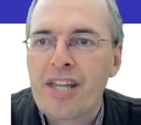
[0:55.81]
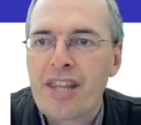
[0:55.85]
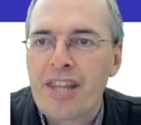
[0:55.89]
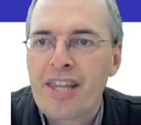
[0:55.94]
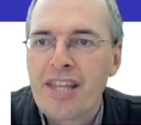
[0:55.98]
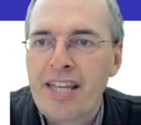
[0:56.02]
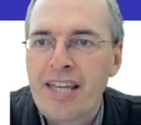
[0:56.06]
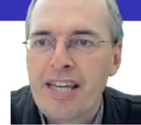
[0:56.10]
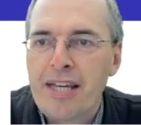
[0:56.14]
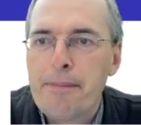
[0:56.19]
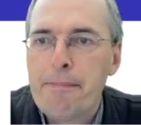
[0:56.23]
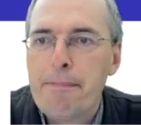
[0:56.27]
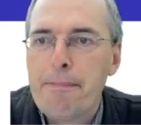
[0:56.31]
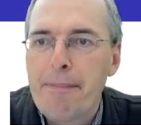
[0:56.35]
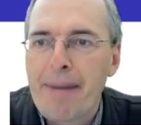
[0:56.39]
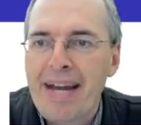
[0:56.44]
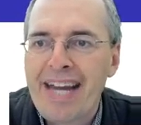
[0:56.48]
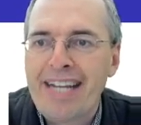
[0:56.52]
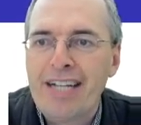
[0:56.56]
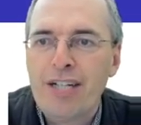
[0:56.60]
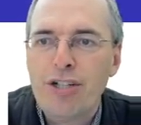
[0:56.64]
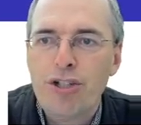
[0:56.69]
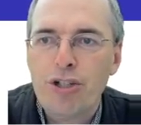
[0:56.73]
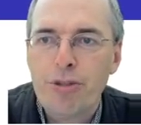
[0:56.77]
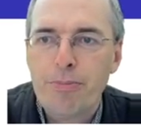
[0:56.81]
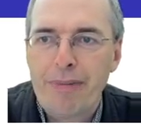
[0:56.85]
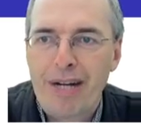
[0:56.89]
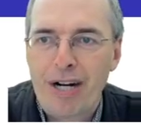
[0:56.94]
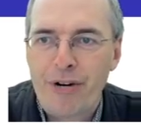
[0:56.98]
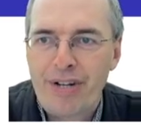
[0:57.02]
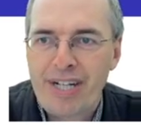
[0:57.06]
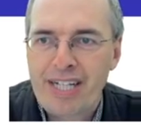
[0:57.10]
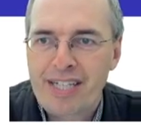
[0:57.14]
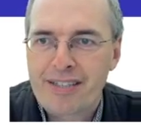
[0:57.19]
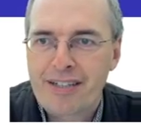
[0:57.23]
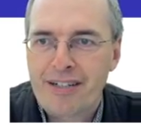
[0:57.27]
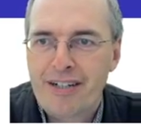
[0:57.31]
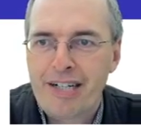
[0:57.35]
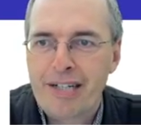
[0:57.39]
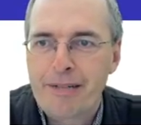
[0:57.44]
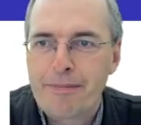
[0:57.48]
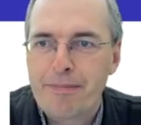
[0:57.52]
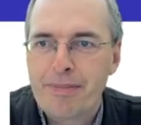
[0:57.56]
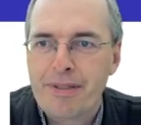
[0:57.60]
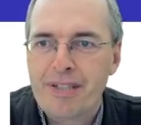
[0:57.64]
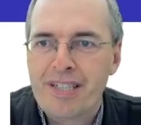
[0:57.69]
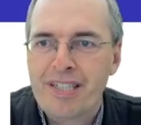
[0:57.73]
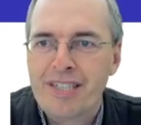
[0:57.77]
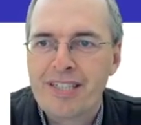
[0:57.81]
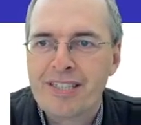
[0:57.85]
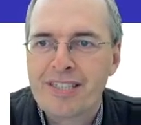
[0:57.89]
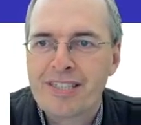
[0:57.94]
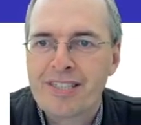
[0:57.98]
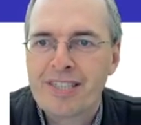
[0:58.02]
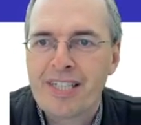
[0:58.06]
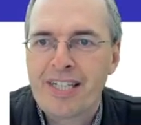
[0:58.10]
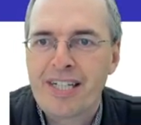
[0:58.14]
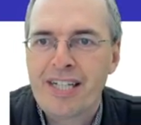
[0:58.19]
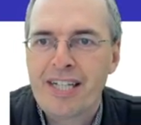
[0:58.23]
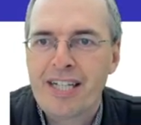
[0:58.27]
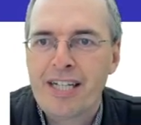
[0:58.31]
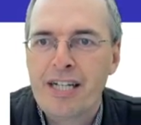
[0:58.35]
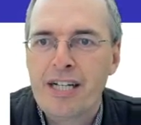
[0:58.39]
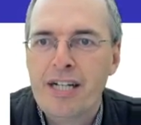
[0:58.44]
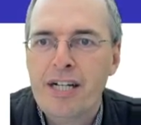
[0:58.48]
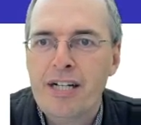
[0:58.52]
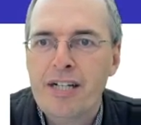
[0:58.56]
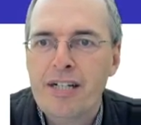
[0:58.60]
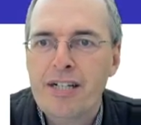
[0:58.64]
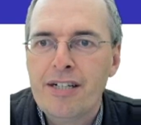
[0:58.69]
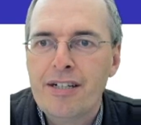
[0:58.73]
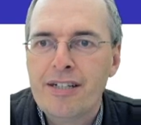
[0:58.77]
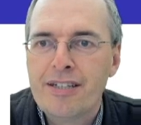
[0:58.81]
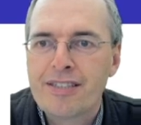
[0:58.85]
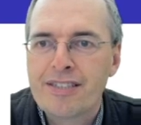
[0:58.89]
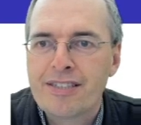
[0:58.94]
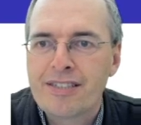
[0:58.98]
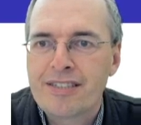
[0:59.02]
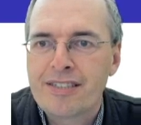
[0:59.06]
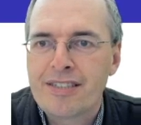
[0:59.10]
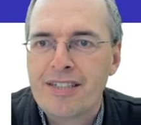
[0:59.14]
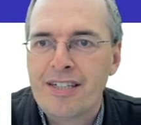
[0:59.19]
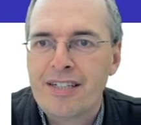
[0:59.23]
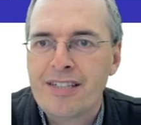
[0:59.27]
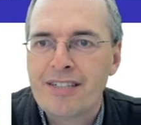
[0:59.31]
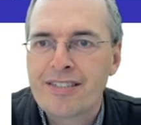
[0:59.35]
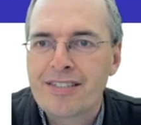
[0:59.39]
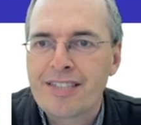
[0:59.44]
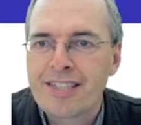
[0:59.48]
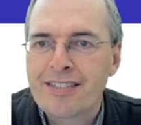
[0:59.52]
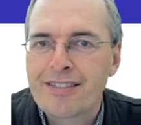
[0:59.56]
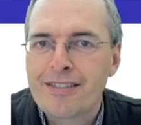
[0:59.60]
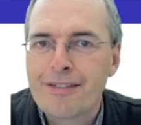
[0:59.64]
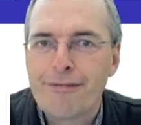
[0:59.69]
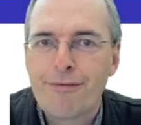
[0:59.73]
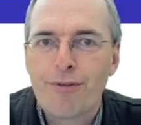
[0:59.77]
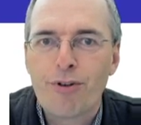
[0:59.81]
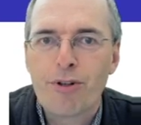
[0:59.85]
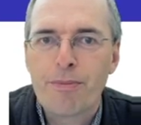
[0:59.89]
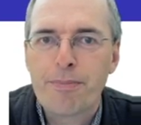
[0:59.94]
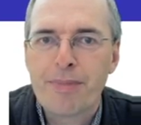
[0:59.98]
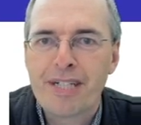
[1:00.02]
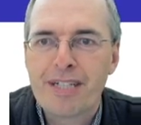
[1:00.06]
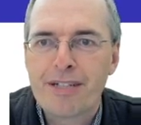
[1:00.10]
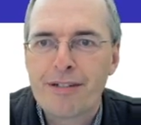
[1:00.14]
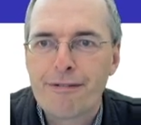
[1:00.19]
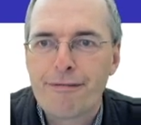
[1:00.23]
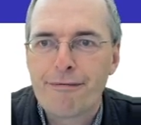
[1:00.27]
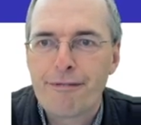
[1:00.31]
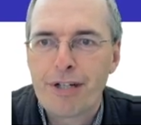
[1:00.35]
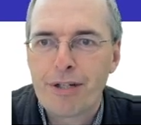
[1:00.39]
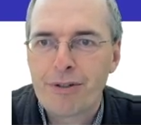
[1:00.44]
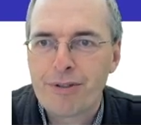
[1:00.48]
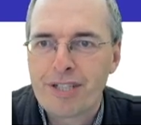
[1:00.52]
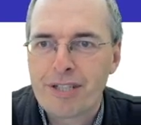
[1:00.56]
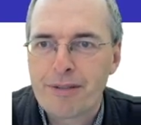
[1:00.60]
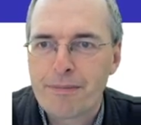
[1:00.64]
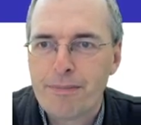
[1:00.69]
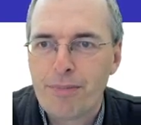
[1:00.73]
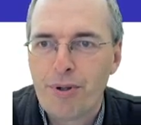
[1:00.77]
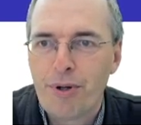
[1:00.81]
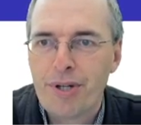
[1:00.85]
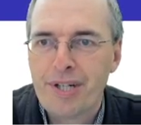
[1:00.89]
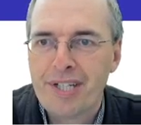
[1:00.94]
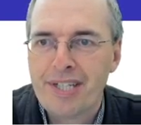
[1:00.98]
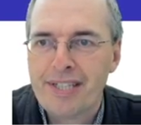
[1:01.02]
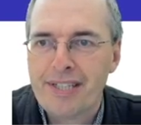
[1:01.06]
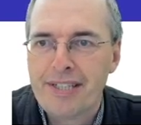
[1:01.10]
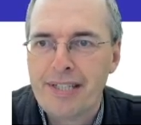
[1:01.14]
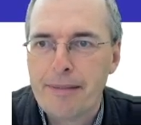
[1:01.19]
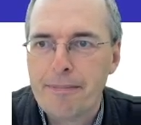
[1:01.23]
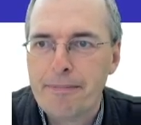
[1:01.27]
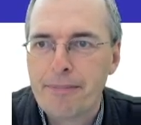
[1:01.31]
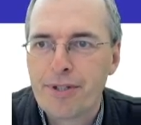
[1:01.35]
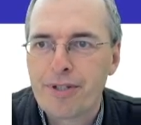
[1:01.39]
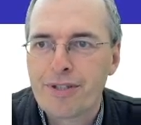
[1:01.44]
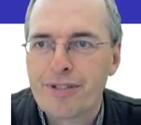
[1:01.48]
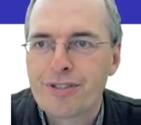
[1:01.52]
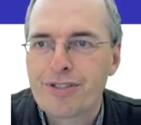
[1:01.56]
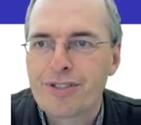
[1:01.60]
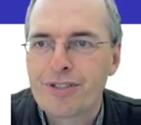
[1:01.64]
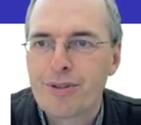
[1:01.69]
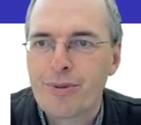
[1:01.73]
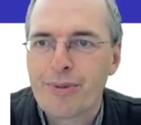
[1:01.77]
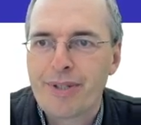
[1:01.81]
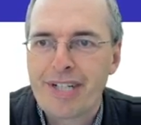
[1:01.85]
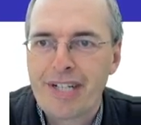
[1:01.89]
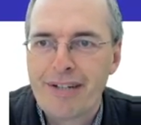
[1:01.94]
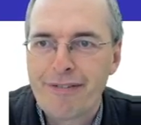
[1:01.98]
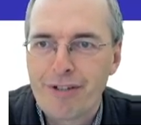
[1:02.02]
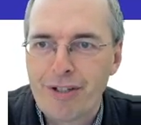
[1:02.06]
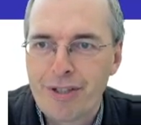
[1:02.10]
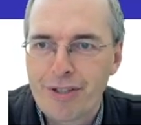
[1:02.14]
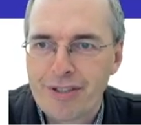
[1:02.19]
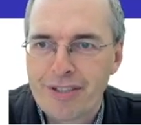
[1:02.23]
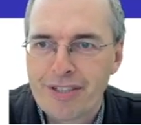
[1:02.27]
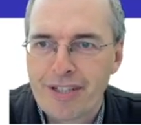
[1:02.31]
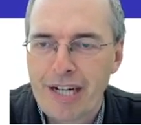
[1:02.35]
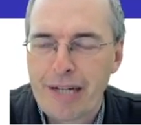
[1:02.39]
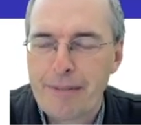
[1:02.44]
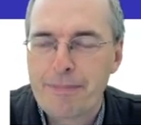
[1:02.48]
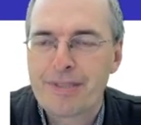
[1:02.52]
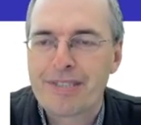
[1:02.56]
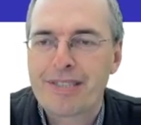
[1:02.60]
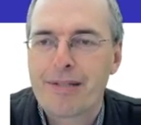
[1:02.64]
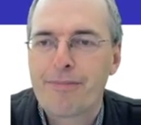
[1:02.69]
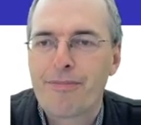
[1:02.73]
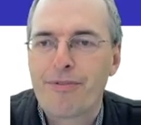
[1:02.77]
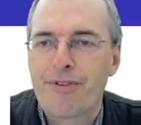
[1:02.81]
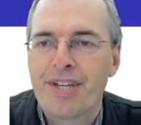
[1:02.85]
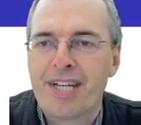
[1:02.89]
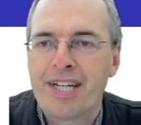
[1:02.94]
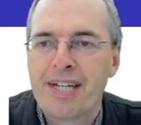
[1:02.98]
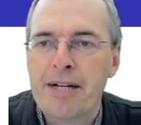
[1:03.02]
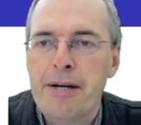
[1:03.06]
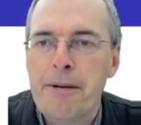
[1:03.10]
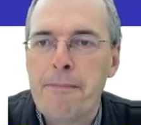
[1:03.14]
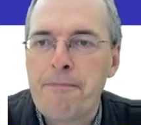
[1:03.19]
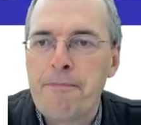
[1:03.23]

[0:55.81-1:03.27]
The main numeric type is a 64-bit uh, floating point number. So whenever you type something,